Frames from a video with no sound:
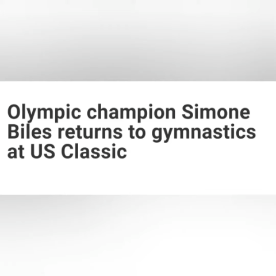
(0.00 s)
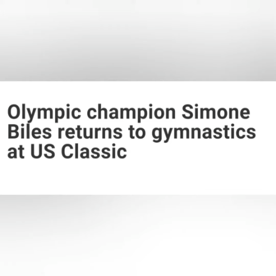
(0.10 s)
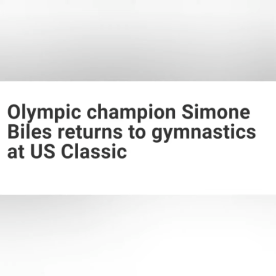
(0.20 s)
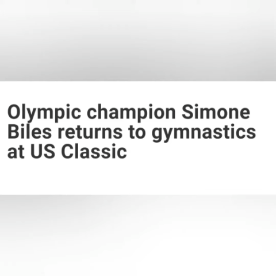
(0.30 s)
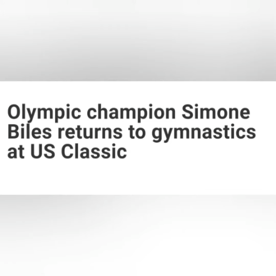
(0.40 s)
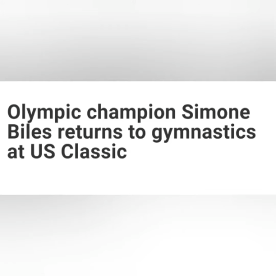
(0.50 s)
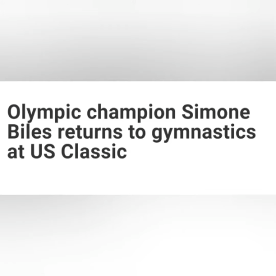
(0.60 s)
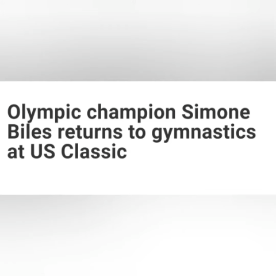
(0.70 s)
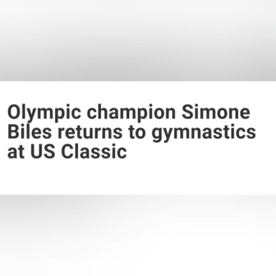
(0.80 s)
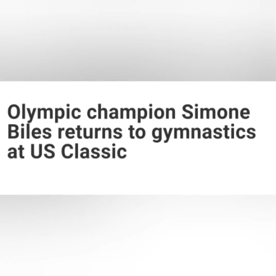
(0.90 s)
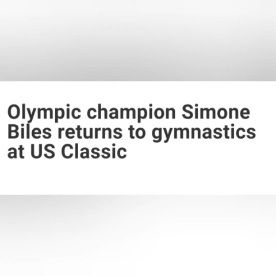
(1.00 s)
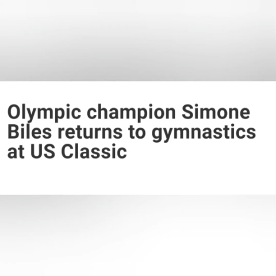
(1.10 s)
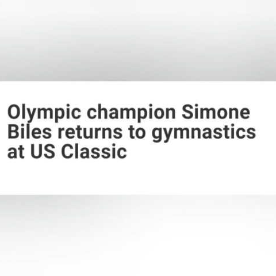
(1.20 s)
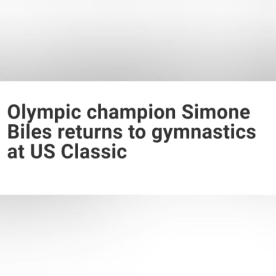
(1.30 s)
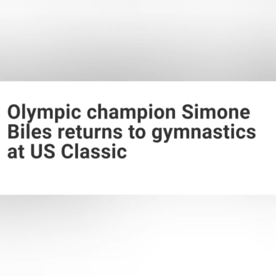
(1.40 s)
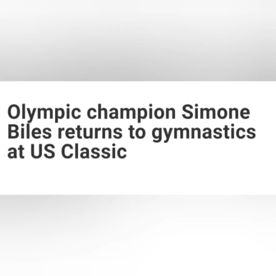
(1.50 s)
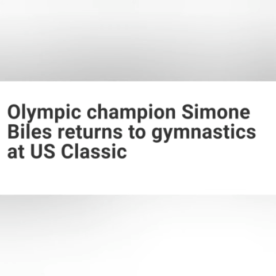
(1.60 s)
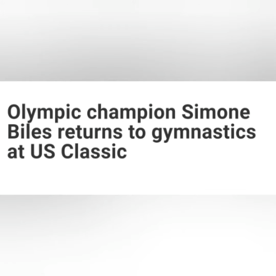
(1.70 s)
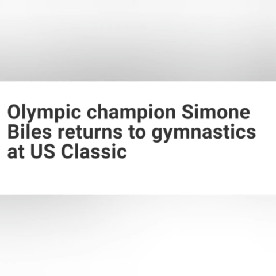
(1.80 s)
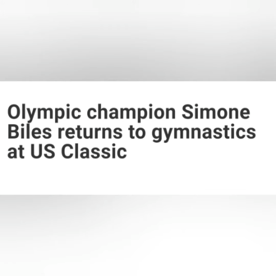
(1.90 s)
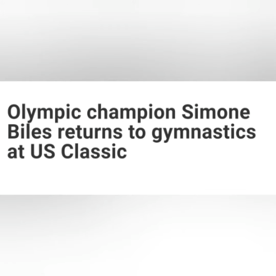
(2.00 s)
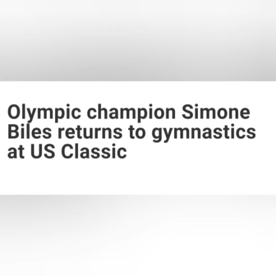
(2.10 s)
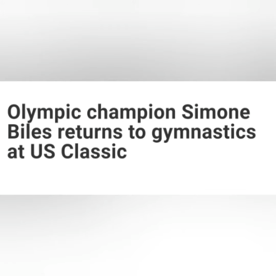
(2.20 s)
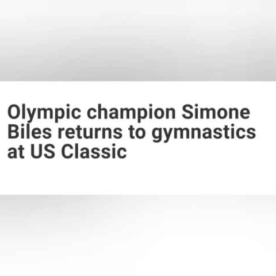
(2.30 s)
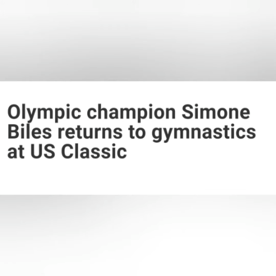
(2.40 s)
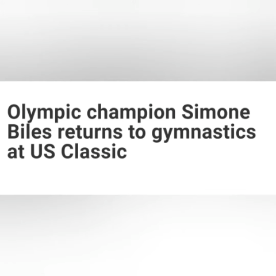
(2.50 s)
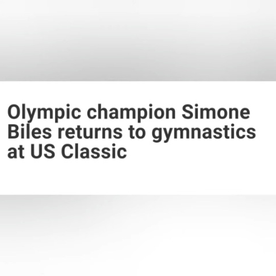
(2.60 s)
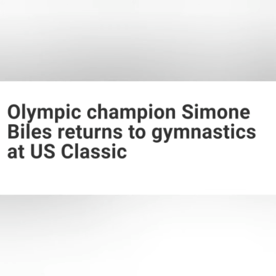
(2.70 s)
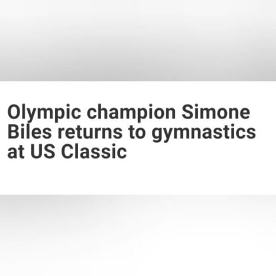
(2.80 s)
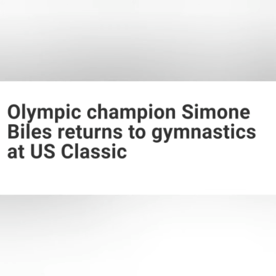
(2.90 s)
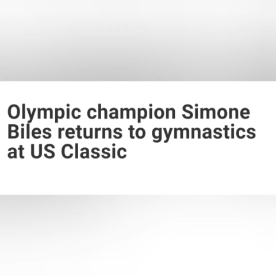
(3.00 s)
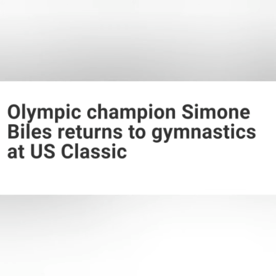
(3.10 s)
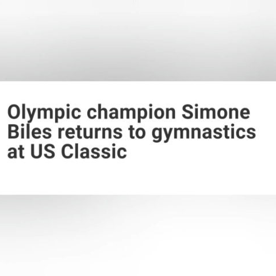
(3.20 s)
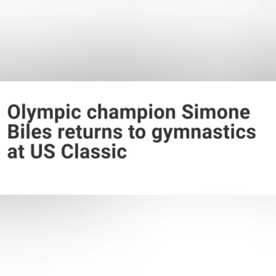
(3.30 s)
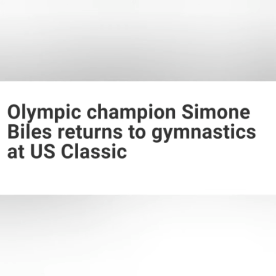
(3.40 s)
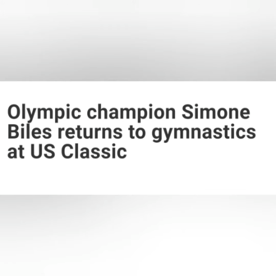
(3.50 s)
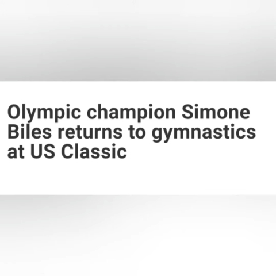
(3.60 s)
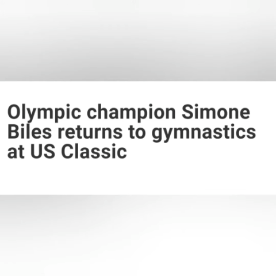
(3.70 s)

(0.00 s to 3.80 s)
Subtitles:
[unreadable: no face in view]